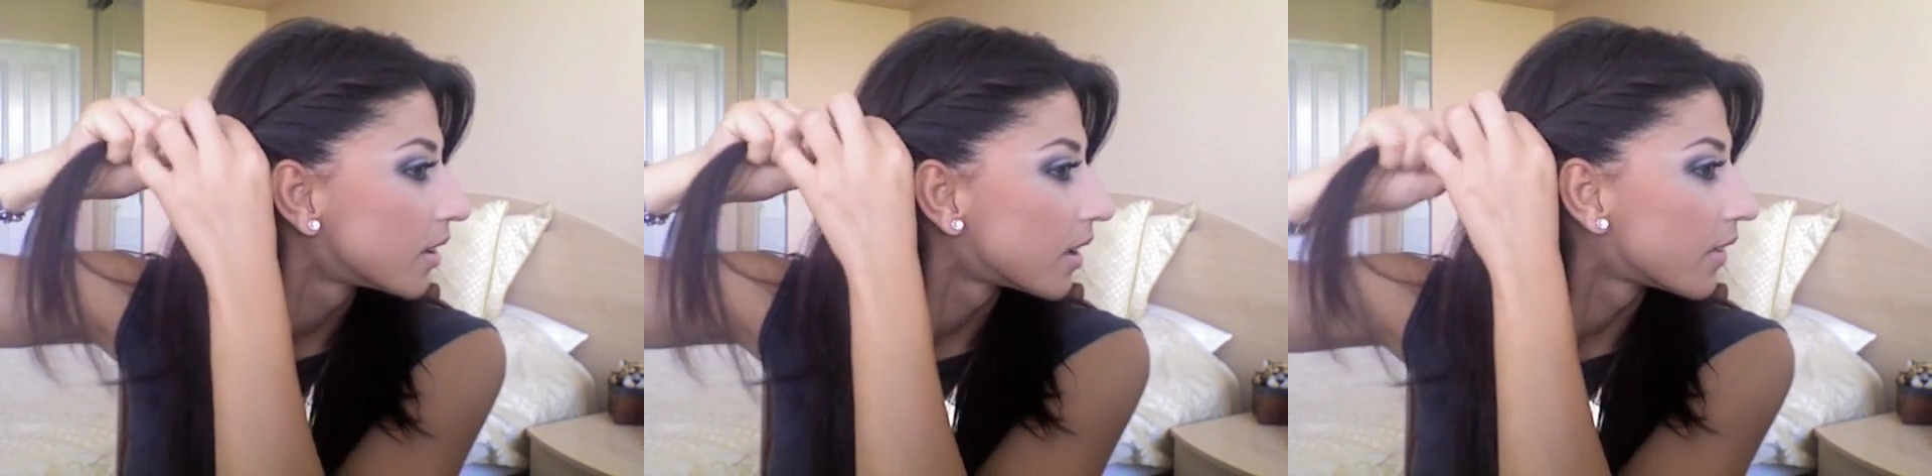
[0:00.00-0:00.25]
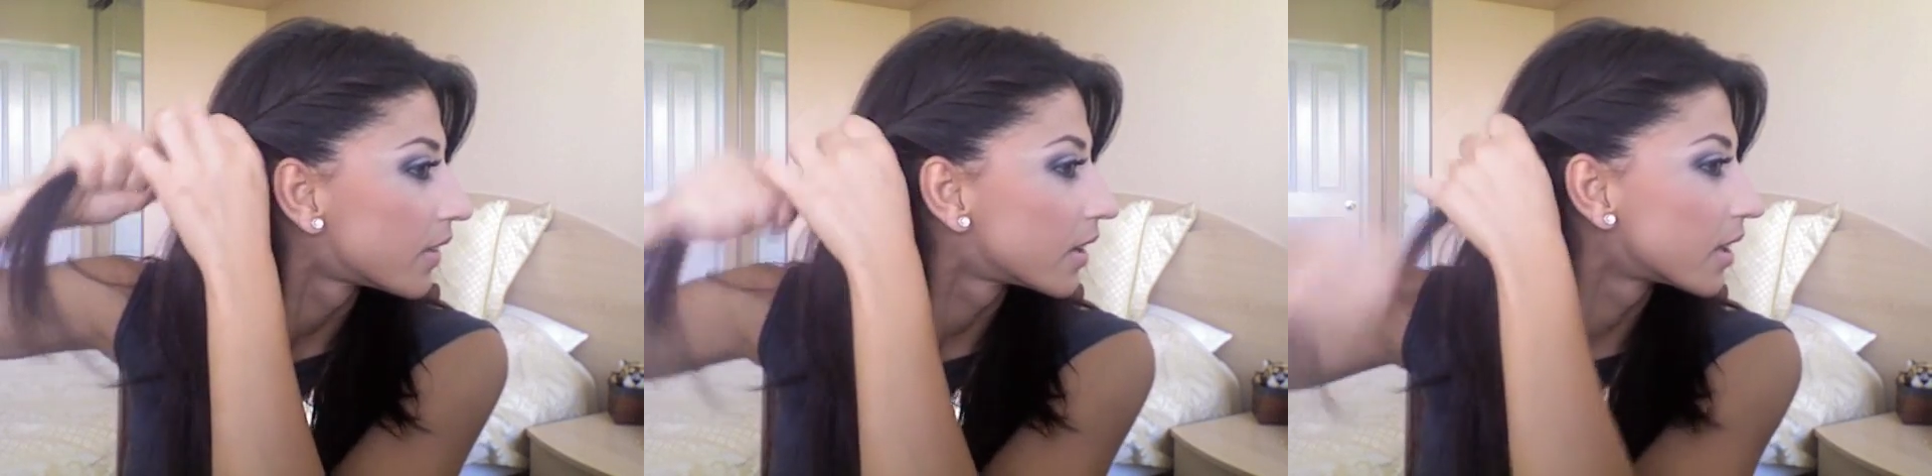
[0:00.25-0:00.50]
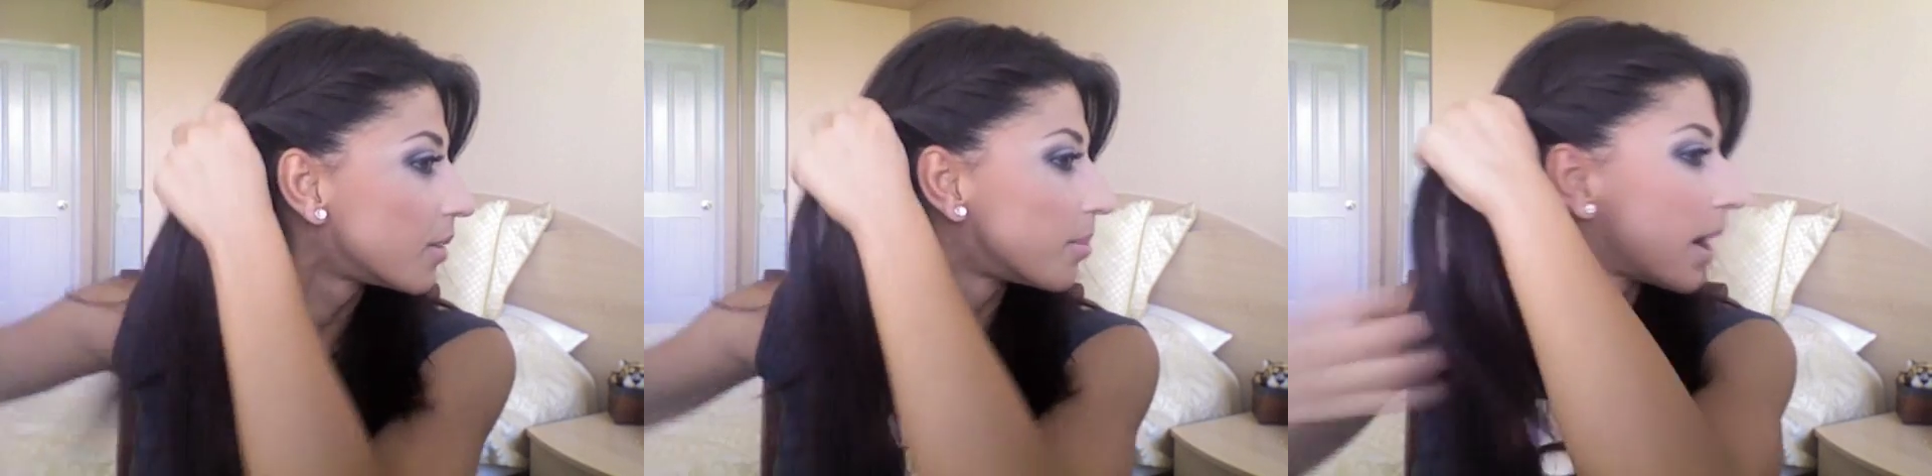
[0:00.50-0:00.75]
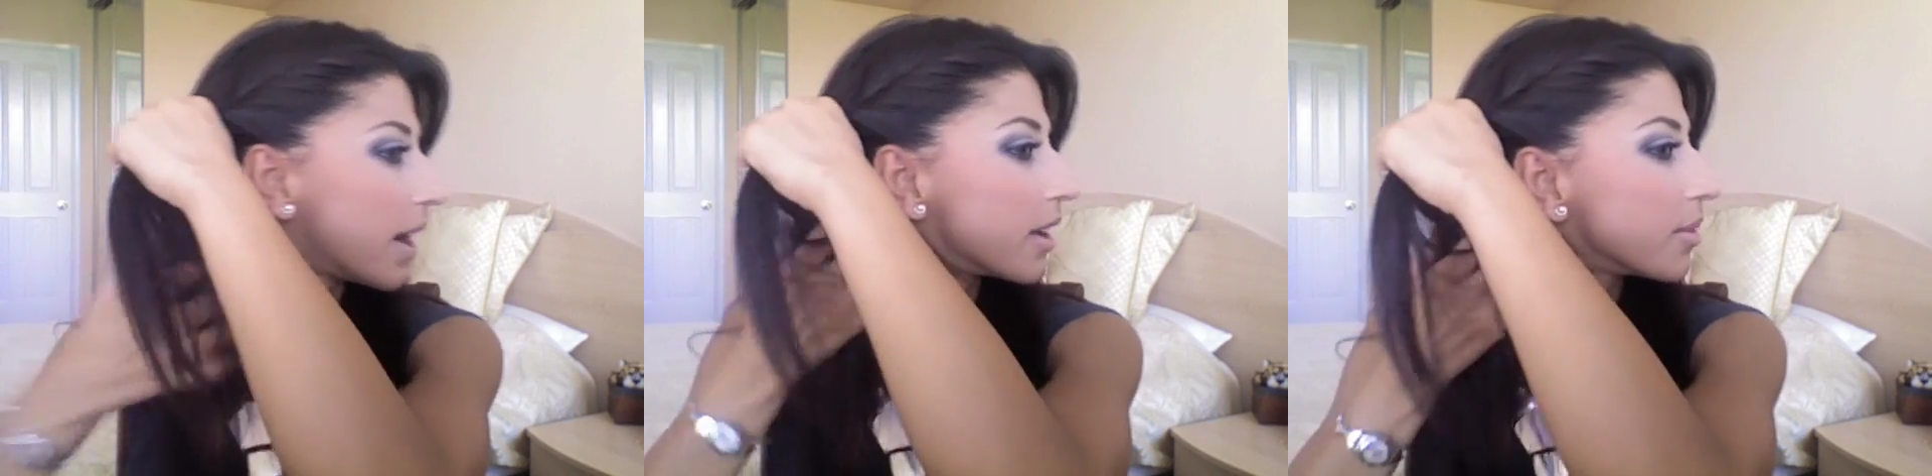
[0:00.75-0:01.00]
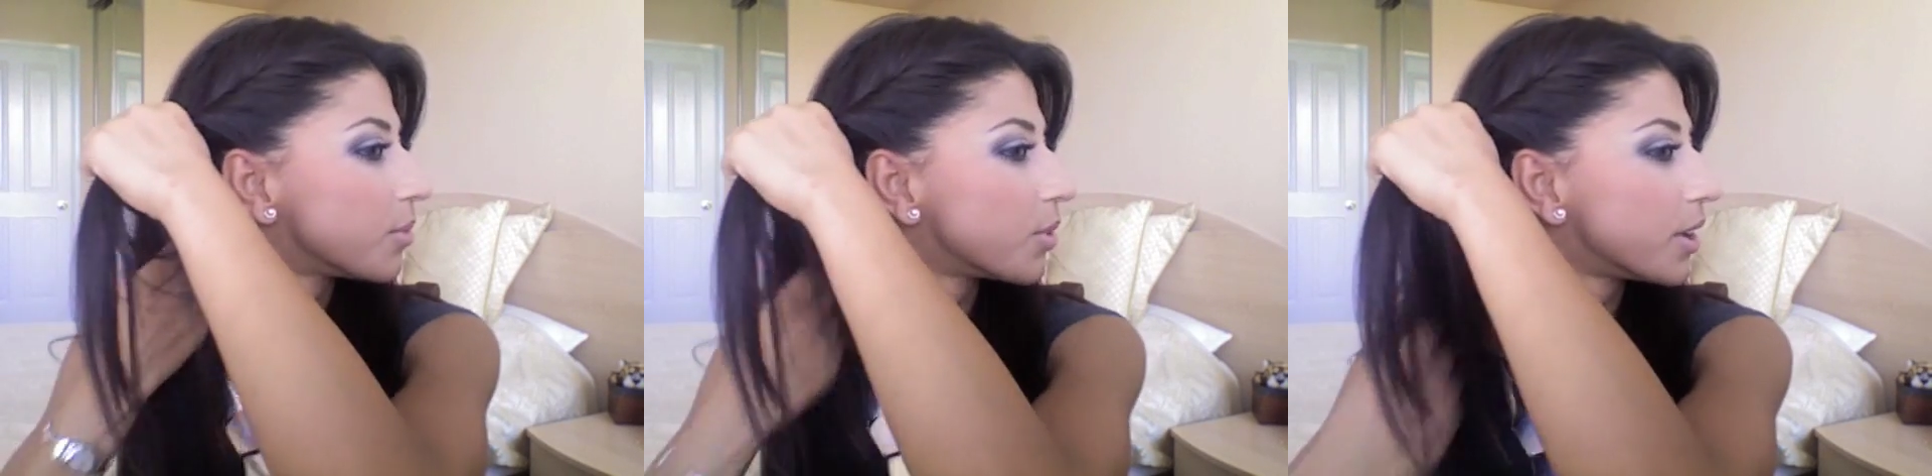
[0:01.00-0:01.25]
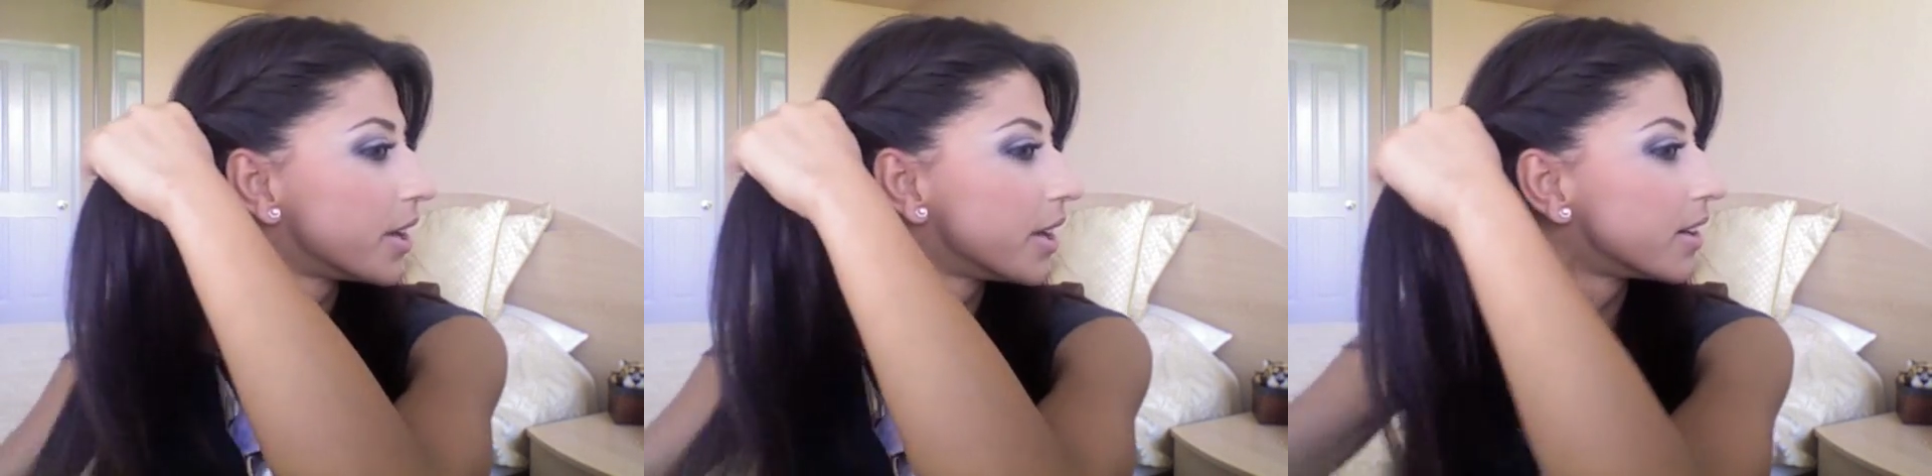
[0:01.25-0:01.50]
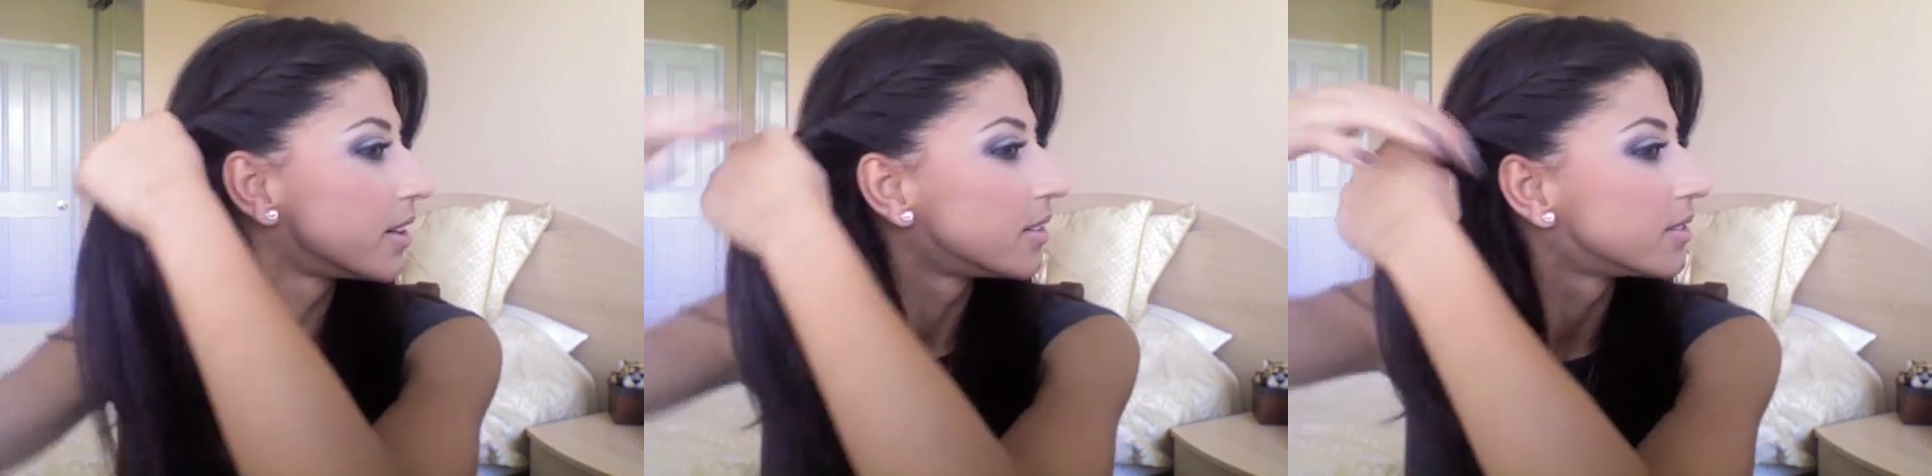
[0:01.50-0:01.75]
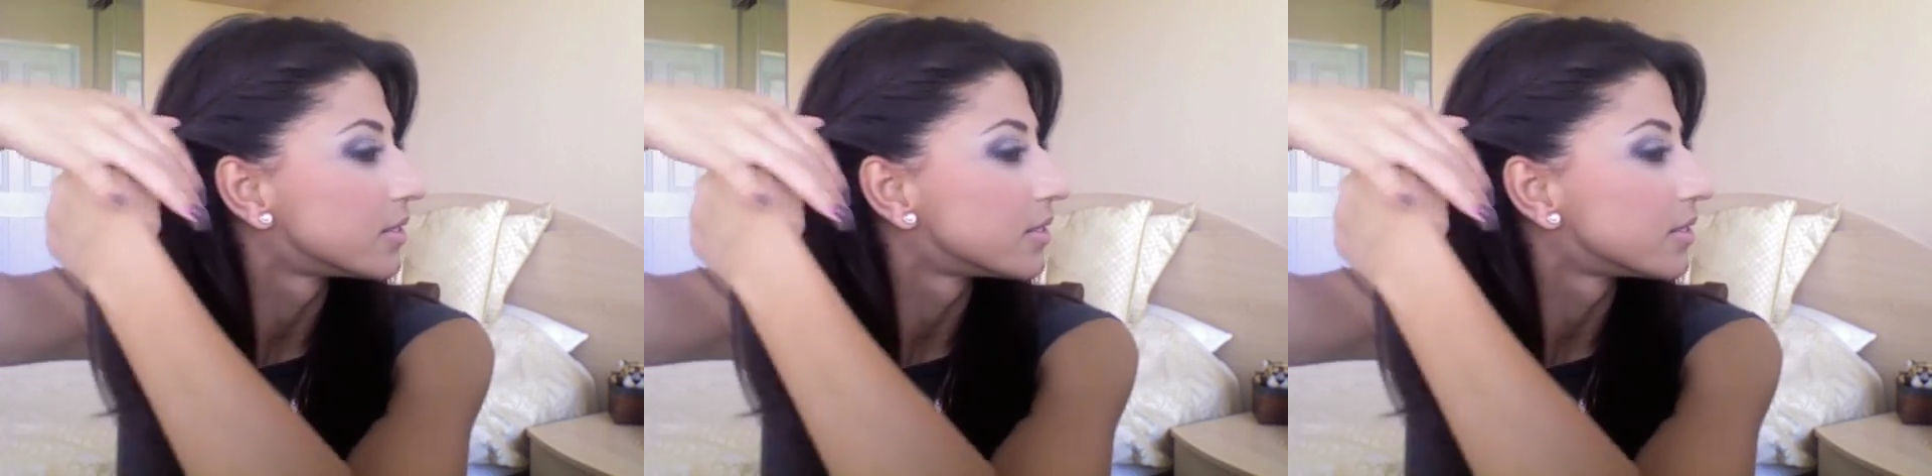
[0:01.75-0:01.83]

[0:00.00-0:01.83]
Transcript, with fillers: and then keep adding more hair